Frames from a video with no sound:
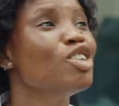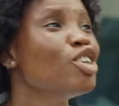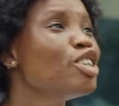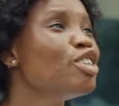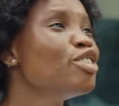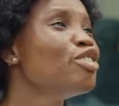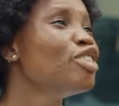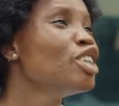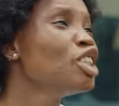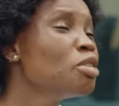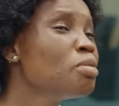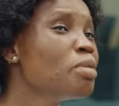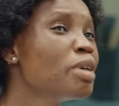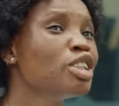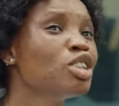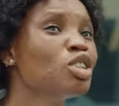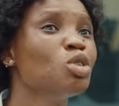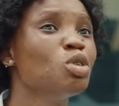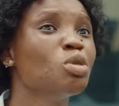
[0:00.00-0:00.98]
not the first
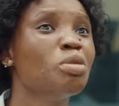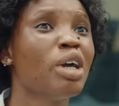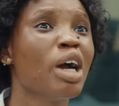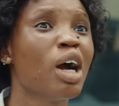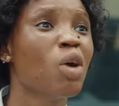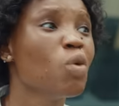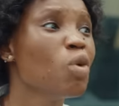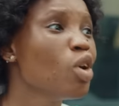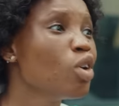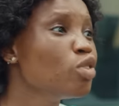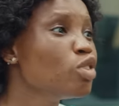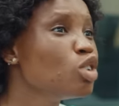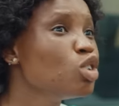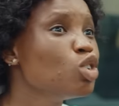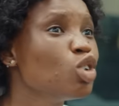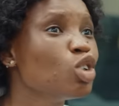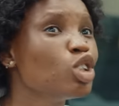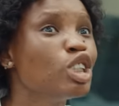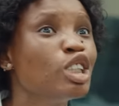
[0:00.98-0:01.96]
person to be aware of
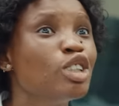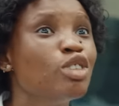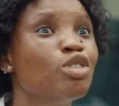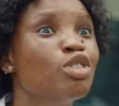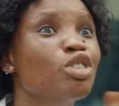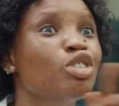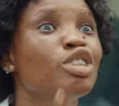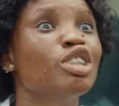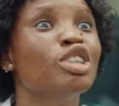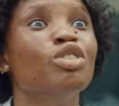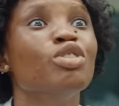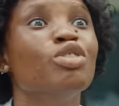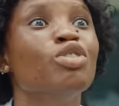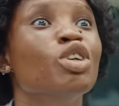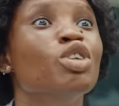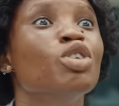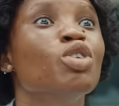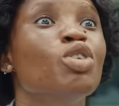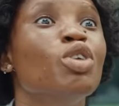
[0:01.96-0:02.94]
this, your sinful
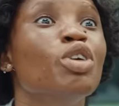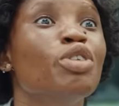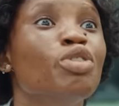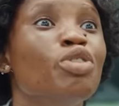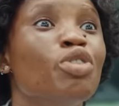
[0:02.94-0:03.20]
rendezvous you're going